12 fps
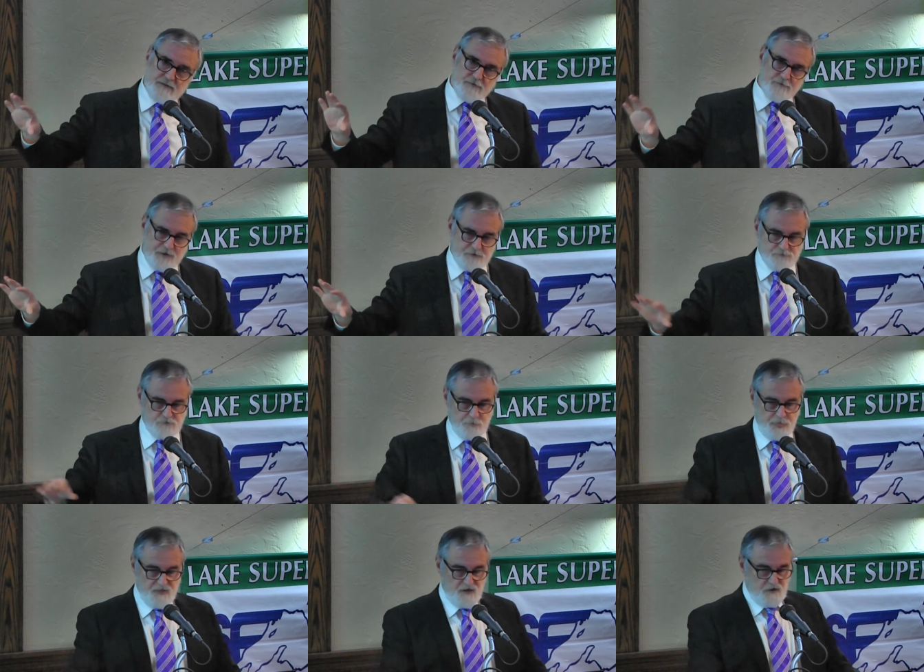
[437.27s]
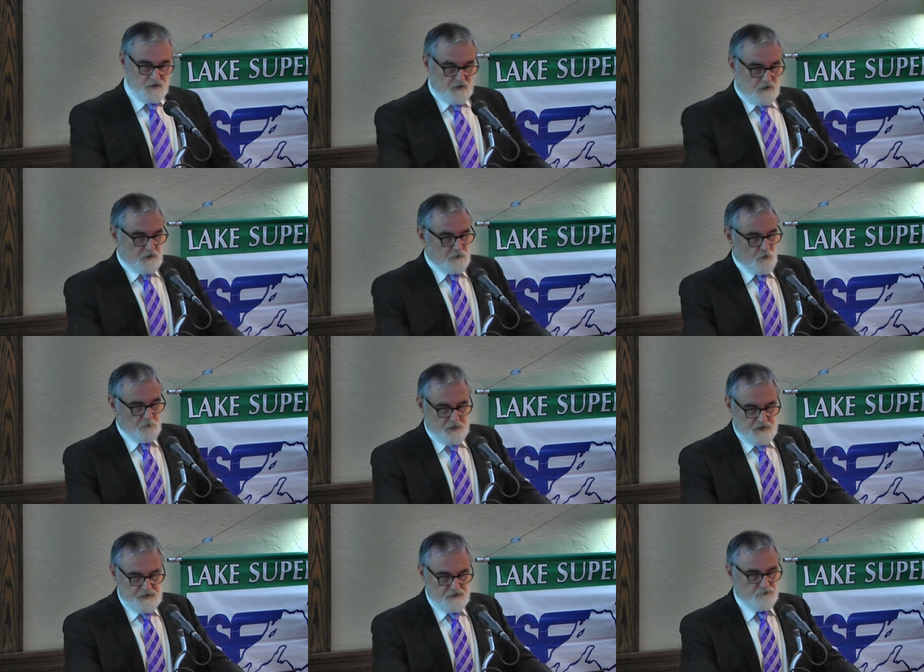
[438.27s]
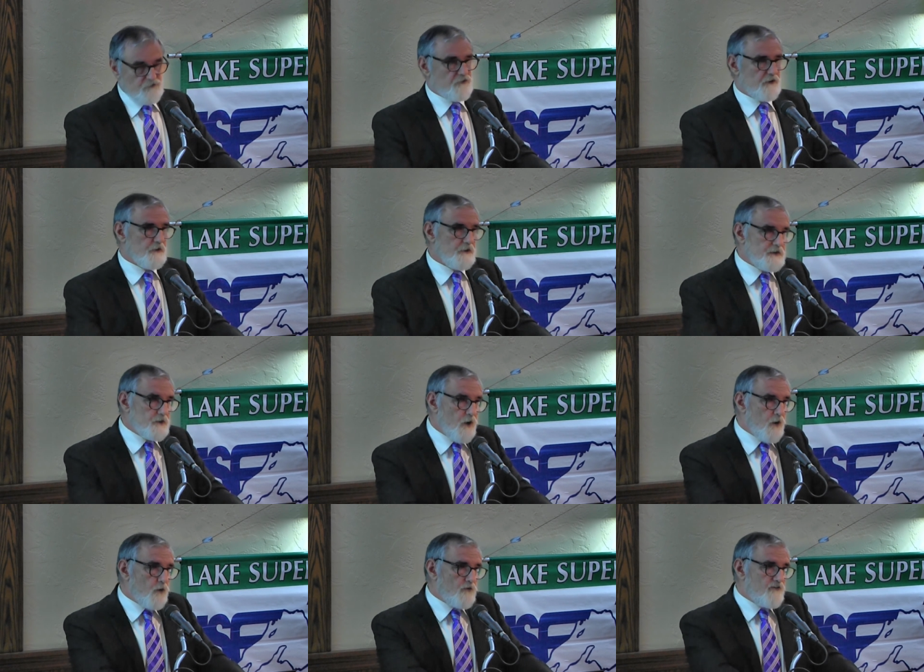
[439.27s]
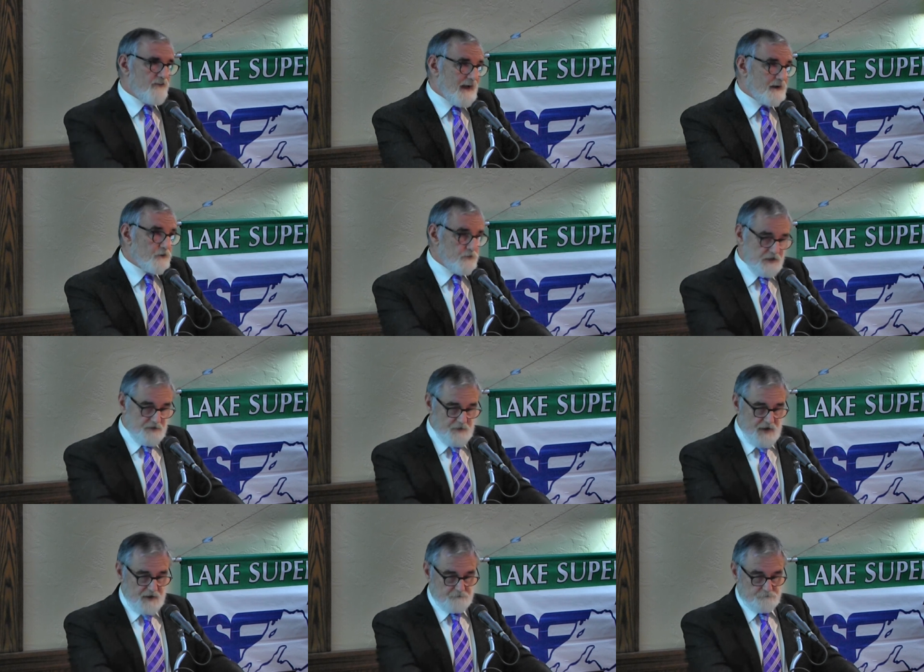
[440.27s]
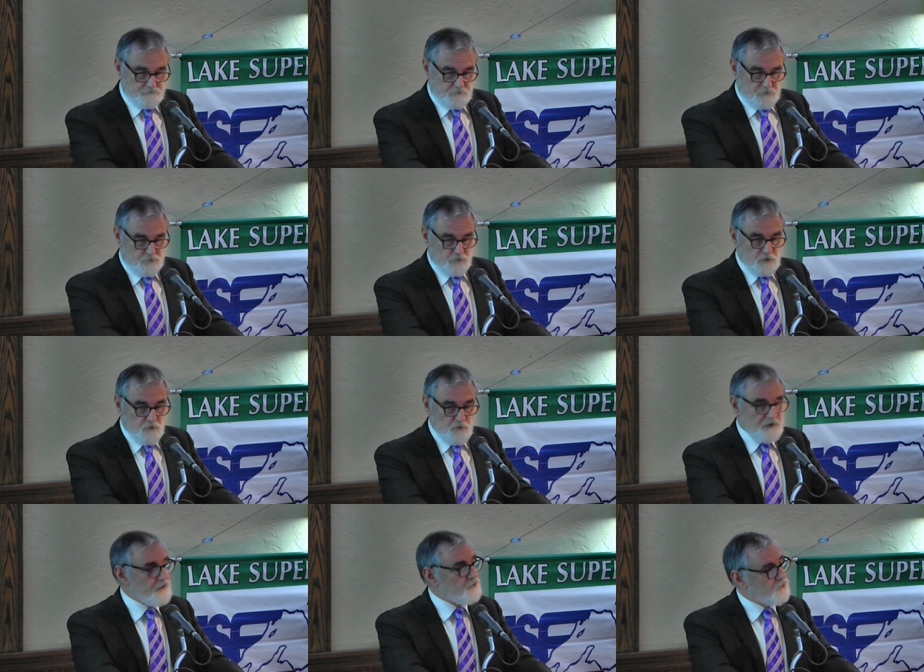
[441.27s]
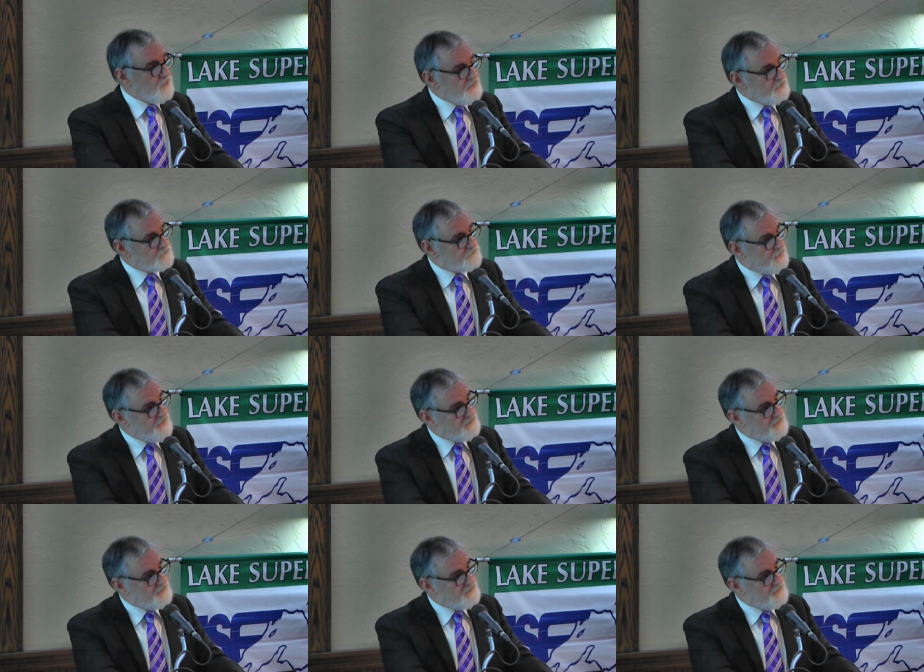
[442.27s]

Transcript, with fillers: intervention, nobody necessarily knows that you did that. So you won't get credit for